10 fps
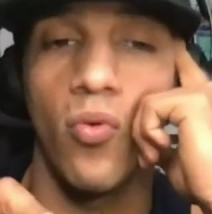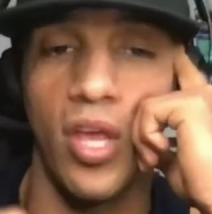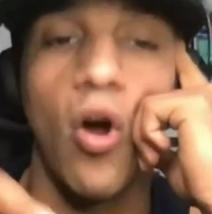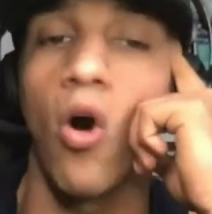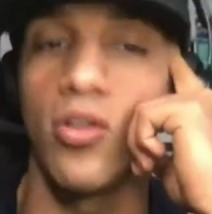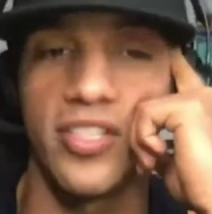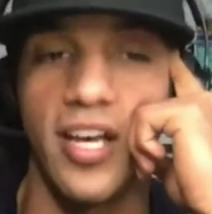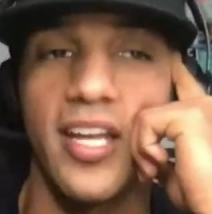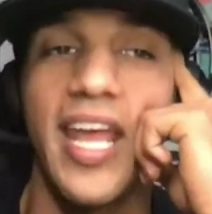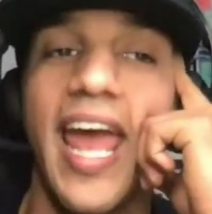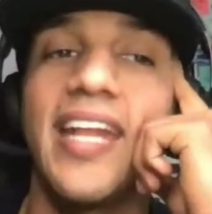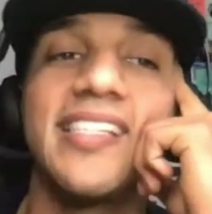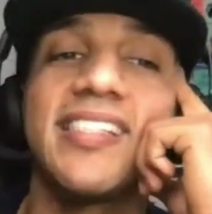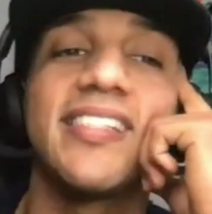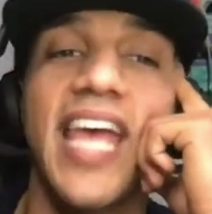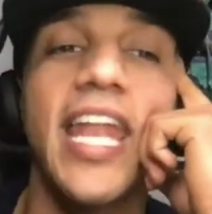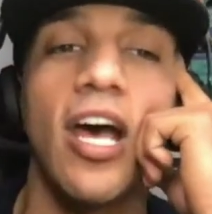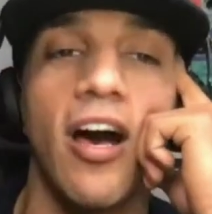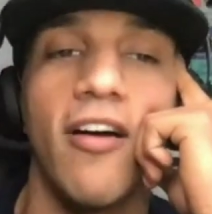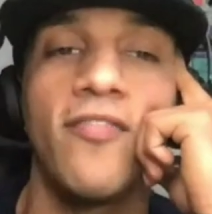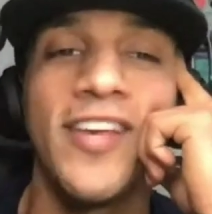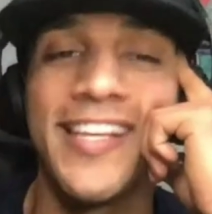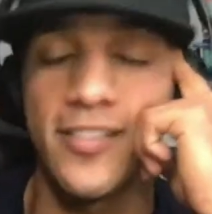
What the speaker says: it all done, and instead of